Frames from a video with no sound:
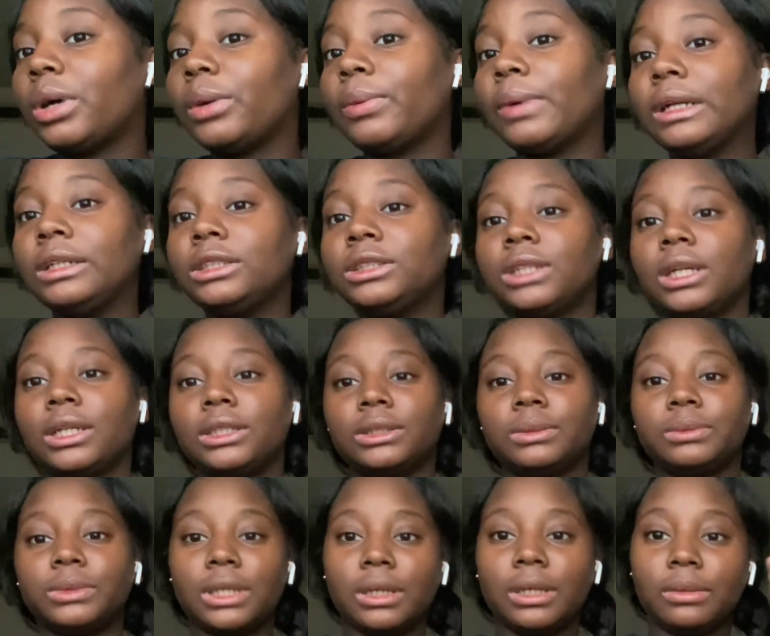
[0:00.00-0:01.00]
probably start
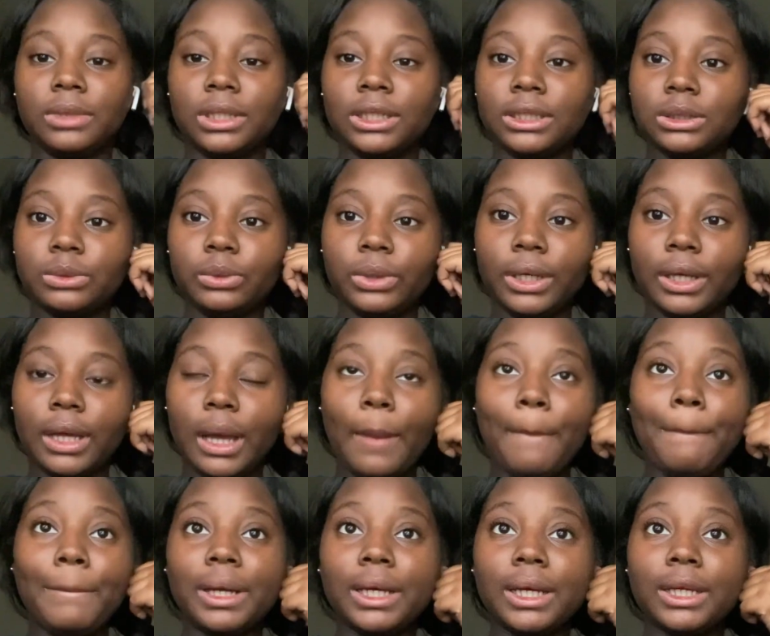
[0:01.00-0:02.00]
sometime next week,
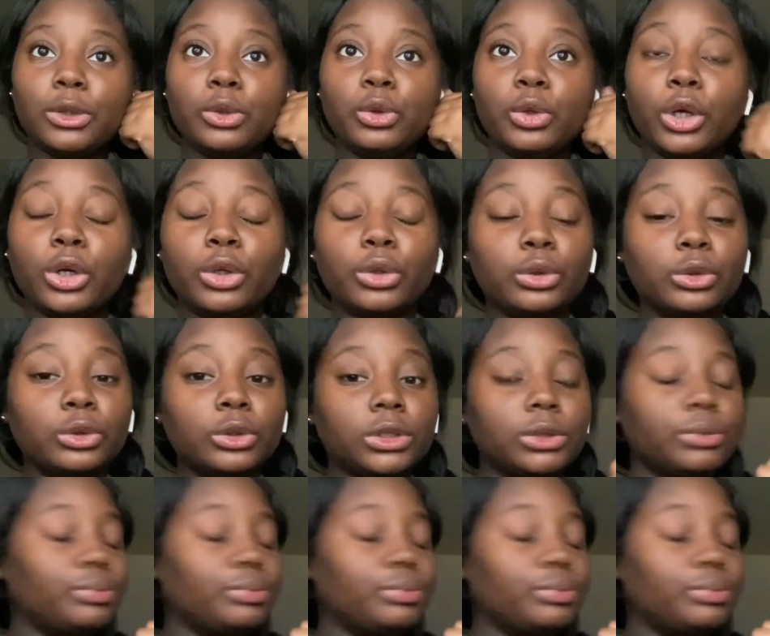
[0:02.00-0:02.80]
but who knows.